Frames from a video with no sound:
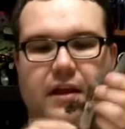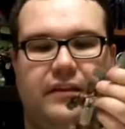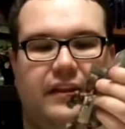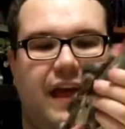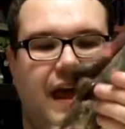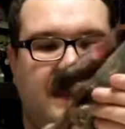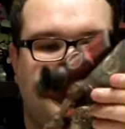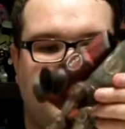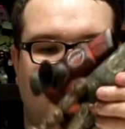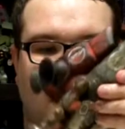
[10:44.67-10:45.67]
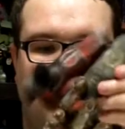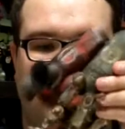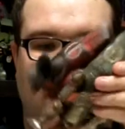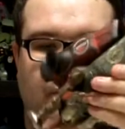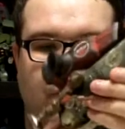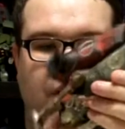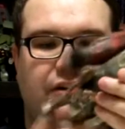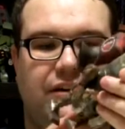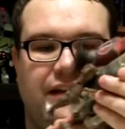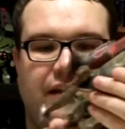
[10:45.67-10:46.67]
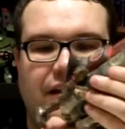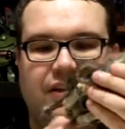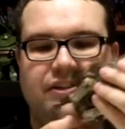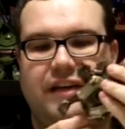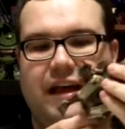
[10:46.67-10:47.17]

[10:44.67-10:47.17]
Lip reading: The legs have really good articulation.